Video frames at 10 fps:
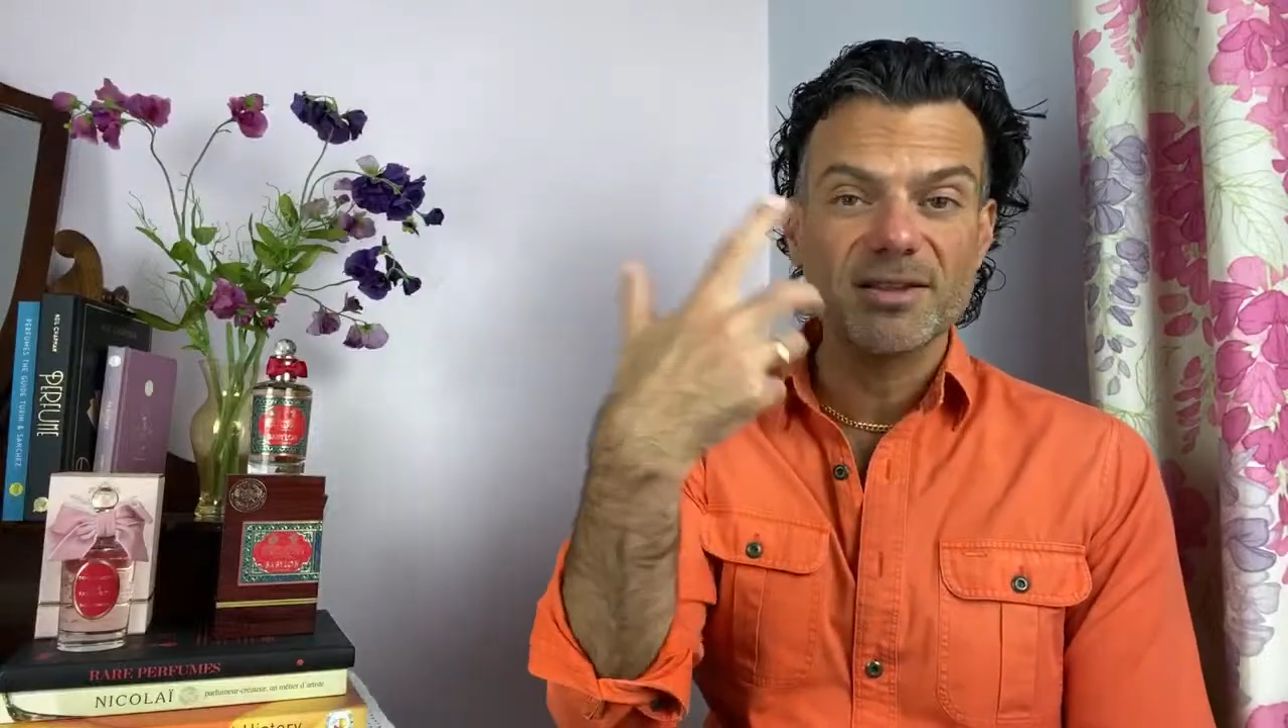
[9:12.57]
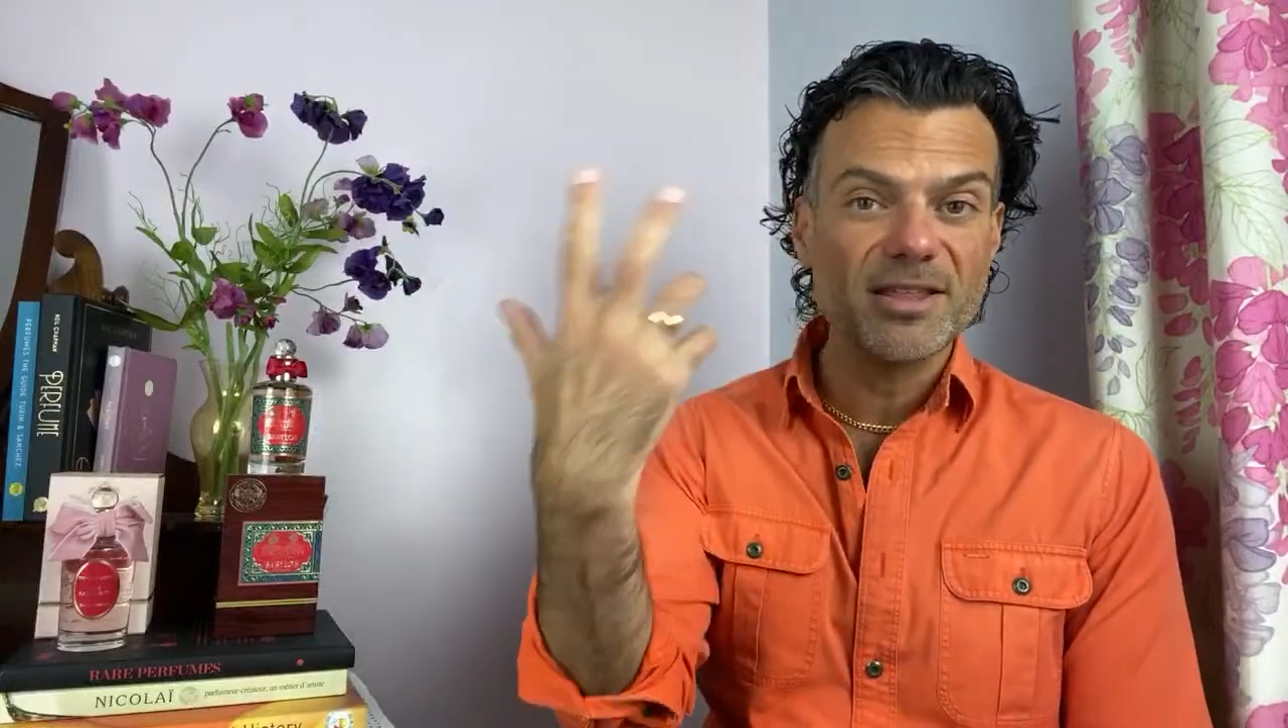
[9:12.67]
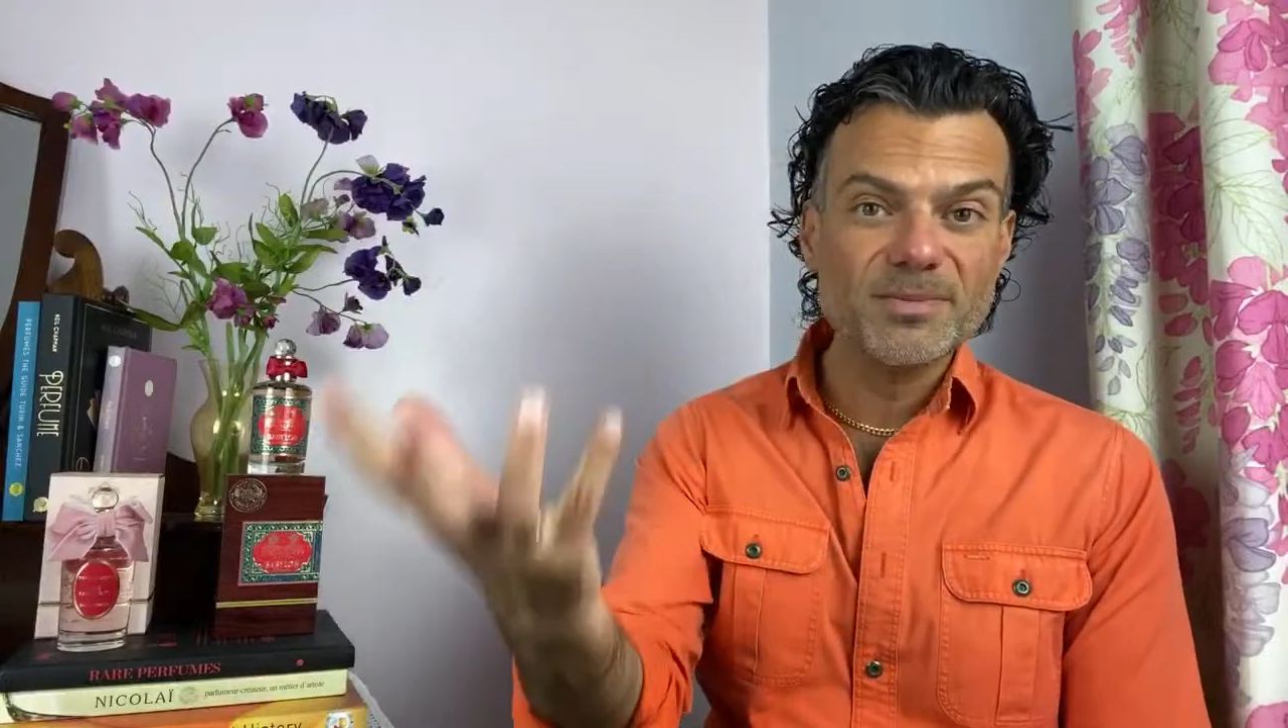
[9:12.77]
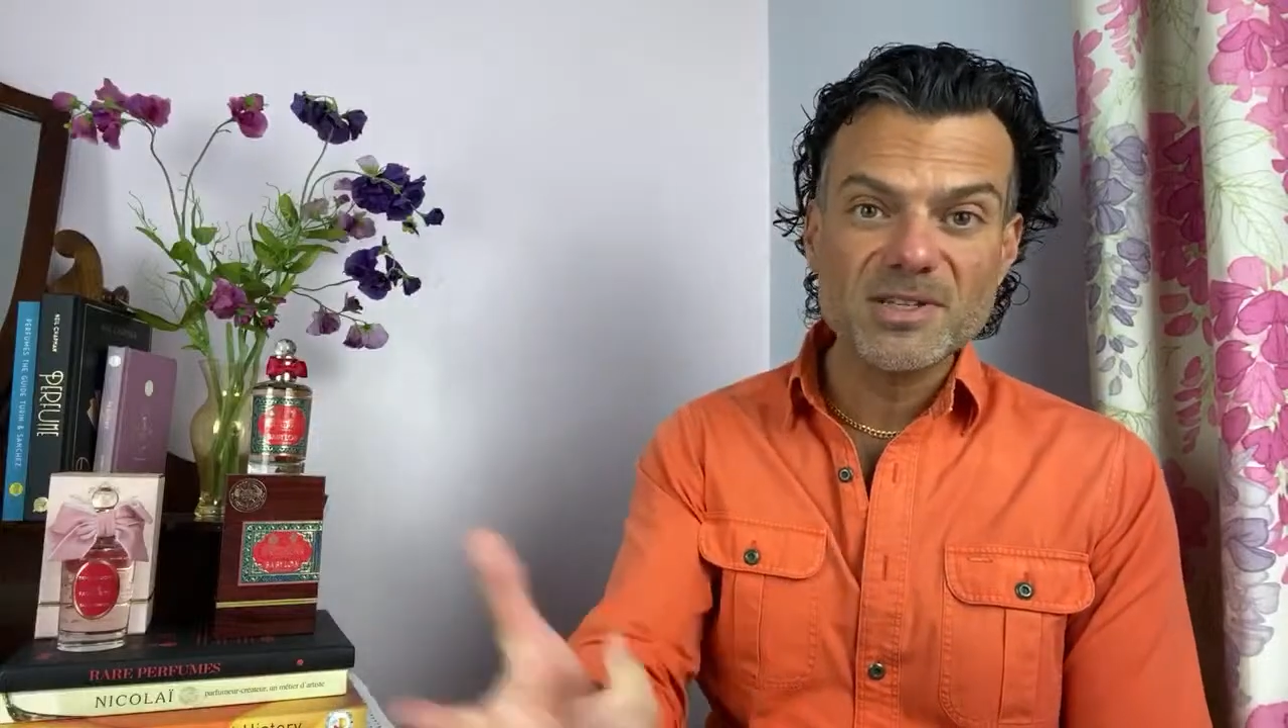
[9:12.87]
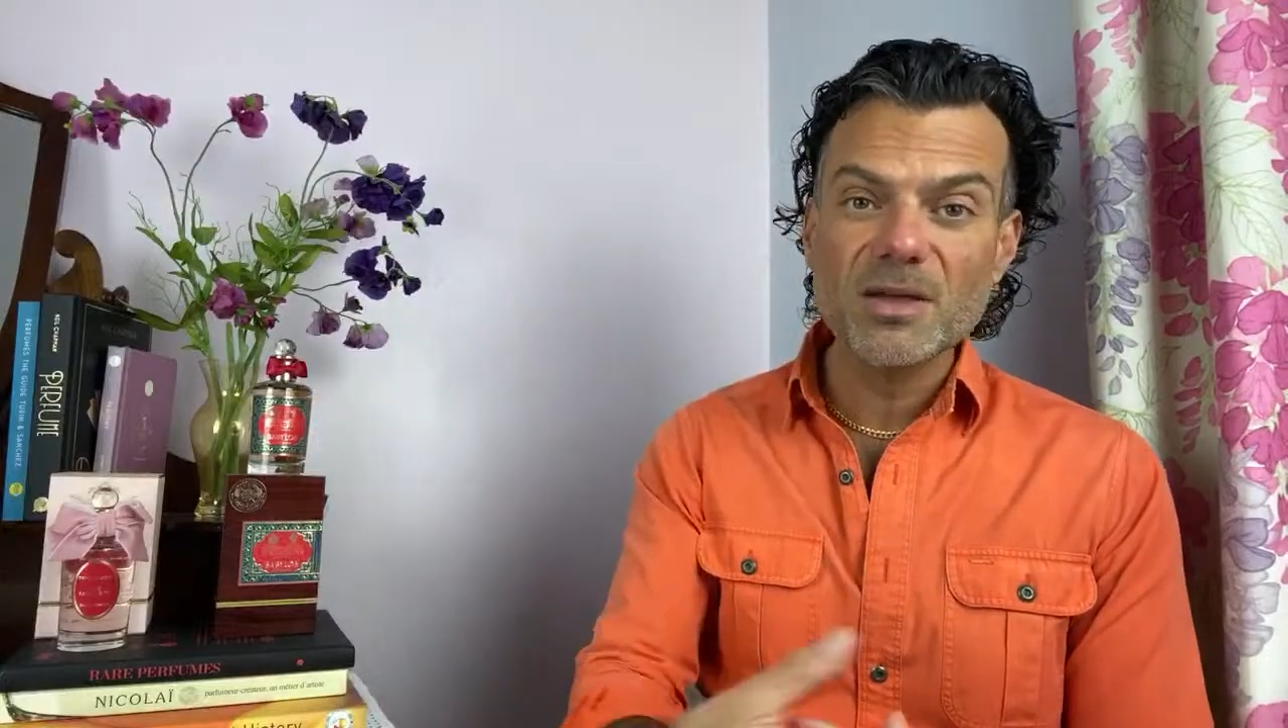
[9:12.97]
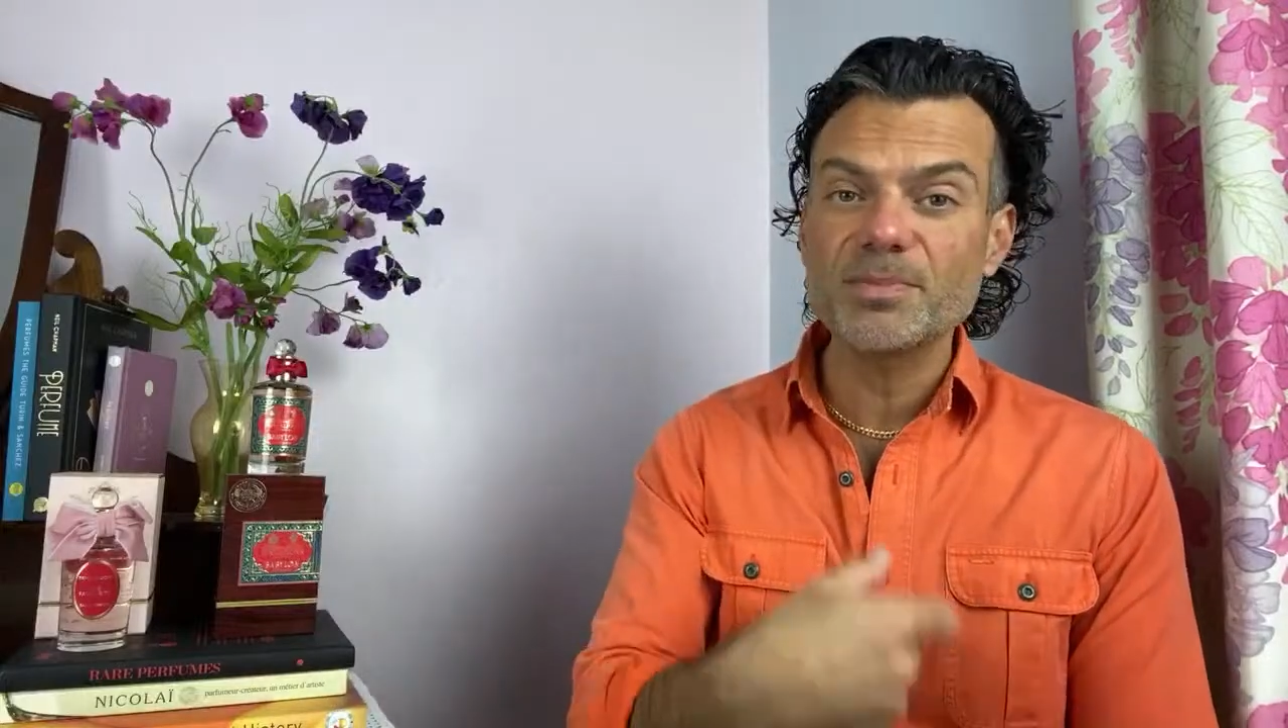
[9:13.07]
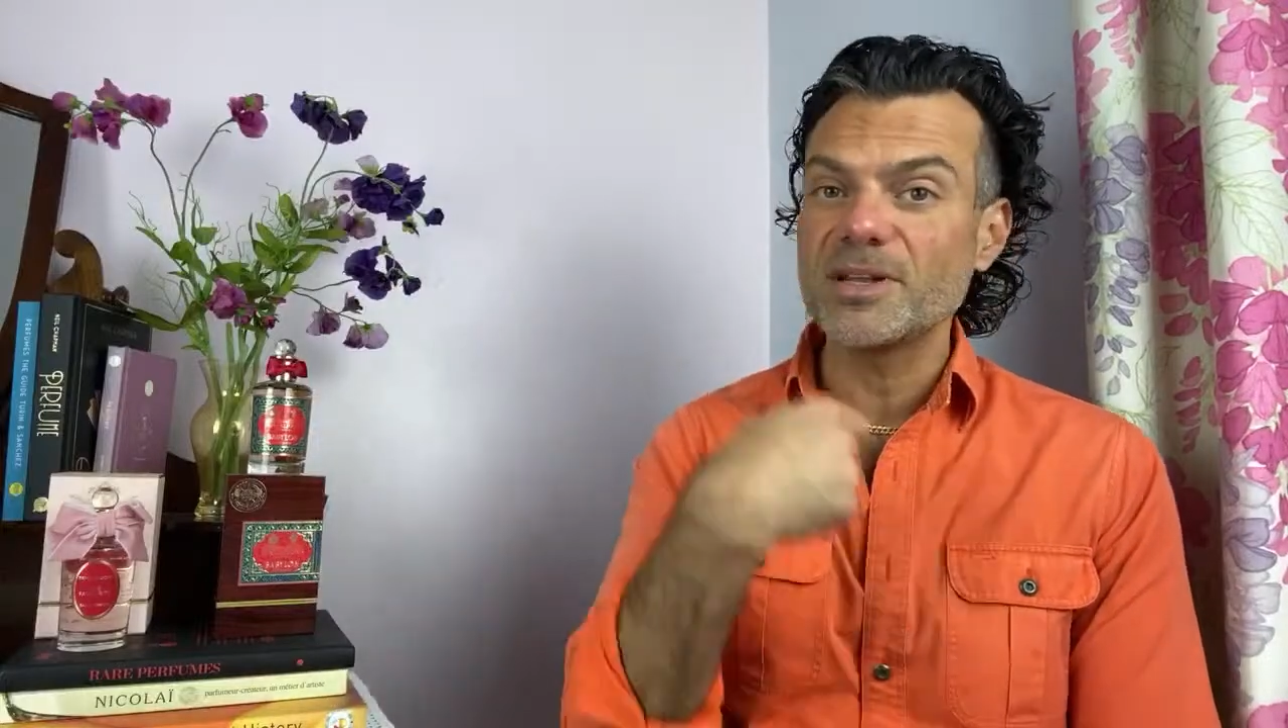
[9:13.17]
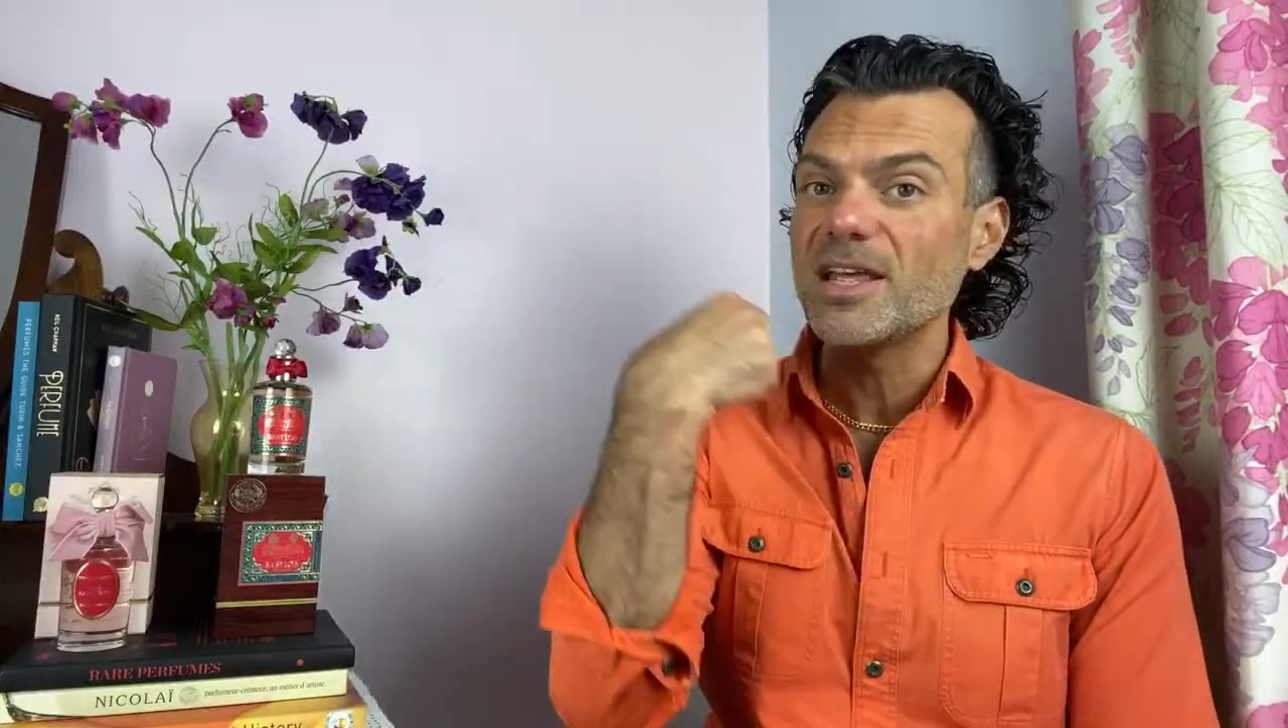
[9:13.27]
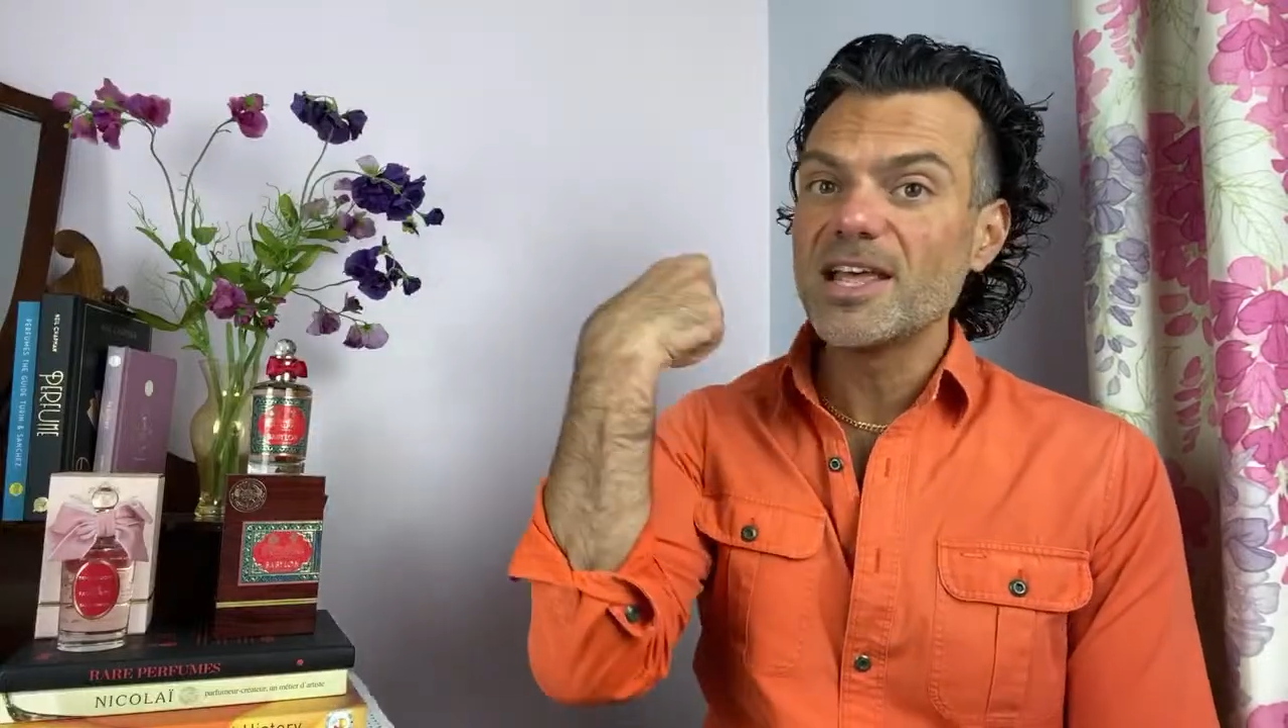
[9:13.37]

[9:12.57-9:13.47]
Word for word: thumbs up, and